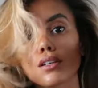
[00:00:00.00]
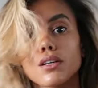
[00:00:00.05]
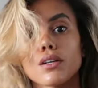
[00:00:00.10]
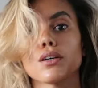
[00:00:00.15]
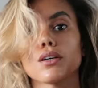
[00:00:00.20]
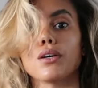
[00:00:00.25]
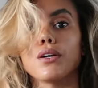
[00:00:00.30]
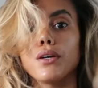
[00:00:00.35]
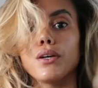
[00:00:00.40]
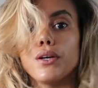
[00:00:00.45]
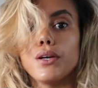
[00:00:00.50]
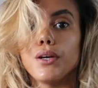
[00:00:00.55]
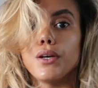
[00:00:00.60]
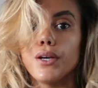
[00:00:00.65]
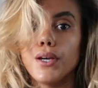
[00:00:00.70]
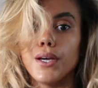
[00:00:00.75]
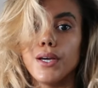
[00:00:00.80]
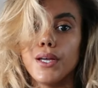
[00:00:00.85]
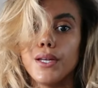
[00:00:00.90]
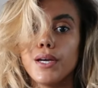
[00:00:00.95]

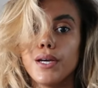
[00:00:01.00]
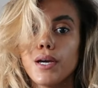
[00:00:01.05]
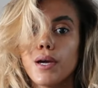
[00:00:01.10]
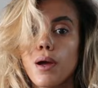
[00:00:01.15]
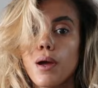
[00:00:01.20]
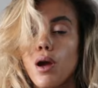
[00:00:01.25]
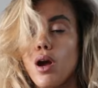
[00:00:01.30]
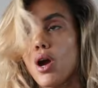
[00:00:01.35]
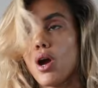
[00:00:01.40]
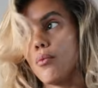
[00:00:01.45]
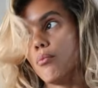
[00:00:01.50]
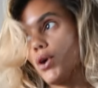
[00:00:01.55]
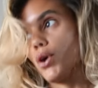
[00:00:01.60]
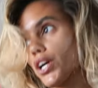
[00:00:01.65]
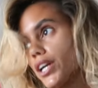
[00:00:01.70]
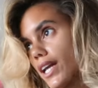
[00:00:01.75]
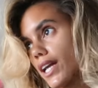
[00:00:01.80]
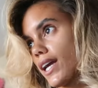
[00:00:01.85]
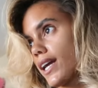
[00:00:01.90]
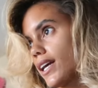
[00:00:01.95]
Good
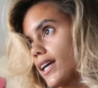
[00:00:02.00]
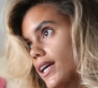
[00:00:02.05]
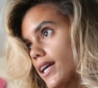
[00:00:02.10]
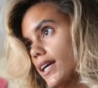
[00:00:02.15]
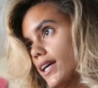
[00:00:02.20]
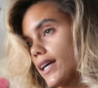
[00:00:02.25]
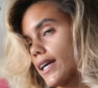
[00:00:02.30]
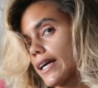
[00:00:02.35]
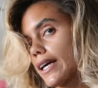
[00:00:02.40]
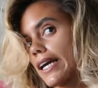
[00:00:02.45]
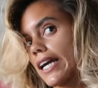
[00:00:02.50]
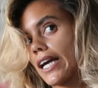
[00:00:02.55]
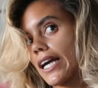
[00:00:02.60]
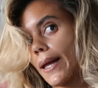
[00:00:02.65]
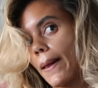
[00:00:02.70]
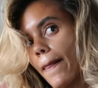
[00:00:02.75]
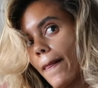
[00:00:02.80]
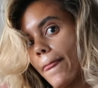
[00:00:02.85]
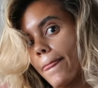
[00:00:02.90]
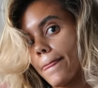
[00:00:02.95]

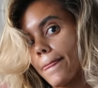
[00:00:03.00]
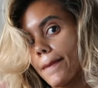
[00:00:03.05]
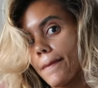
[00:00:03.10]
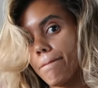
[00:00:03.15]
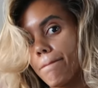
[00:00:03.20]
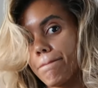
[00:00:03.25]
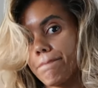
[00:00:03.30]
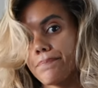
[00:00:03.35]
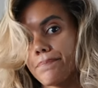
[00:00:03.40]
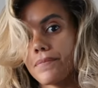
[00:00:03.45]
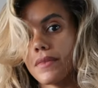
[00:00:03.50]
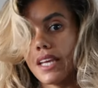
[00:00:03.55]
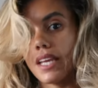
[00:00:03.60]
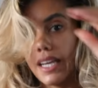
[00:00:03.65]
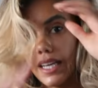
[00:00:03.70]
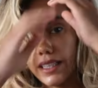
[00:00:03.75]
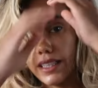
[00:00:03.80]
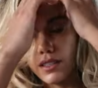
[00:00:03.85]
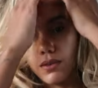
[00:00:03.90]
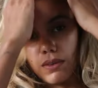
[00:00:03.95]
morning!
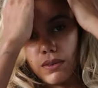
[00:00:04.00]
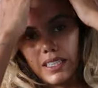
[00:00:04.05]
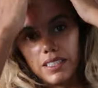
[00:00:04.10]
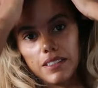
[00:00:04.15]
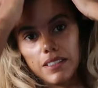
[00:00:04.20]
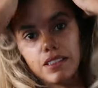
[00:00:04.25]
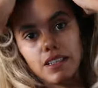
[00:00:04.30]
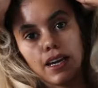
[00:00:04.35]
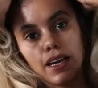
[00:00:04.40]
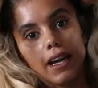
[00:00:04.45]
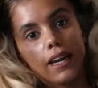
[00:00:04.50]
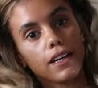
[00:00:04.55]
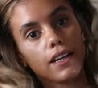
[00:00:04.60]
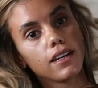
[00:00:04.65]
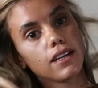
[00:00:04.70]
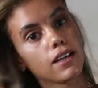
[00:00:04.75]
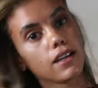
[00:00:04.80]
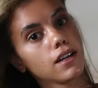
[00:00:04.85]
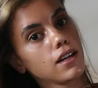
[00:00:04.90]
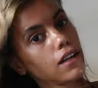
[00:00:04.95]
It's
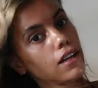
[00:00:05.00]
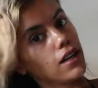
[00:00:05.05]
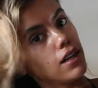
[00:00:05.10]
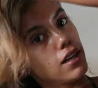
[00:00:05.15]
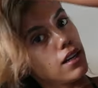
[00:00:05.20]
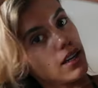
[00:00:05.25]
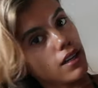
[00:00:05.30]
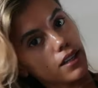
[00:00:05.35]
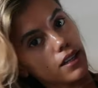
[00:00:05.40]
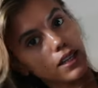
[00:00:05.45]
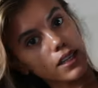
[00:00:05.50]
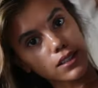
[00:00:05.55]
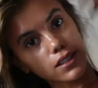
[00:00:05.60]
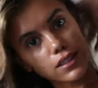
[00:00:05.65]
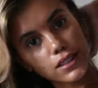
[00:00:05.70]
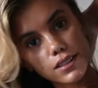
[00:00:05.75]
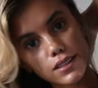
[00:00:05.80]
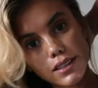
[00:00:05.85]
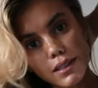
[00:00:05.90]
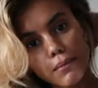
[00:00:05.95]
Wednesday and I
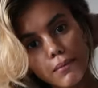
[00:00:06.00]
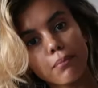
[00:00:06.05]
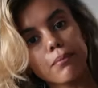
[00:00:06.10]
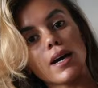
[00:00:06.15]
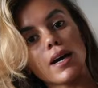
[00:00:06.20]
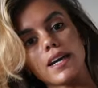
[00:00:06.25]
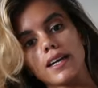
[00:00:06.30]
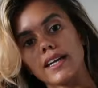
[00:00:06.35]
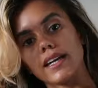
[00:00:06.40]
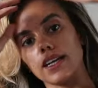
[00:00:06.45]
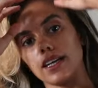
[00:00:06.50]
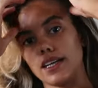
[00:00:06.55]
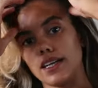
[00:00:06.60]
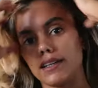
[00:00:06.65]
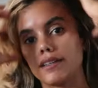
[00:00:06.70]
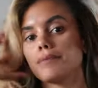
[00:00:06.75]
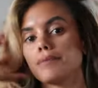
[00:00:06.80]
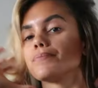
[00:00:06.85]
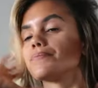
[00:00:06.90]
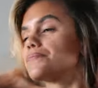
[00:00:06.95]
just did my
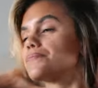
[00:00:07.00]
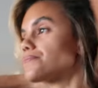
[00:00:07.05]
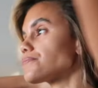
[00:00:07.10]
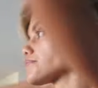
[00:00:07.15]
hair.